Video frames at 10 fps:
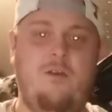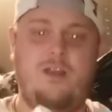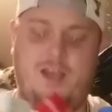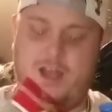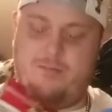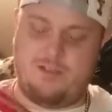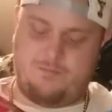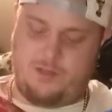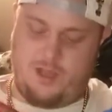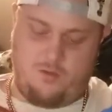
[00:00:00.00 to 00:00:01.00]
in the comments
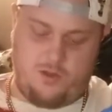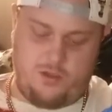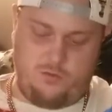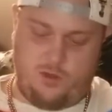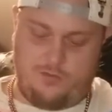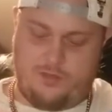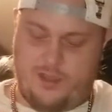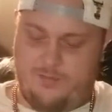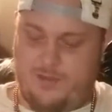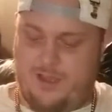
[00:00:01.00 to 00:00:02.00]
below what you all
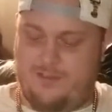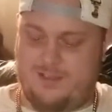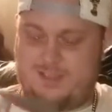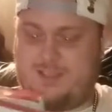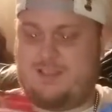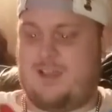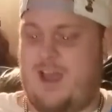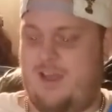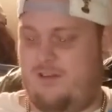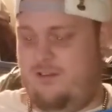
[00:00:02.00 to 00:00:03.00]
think about this
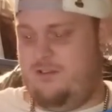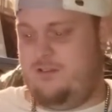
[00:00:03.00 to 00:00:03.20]
style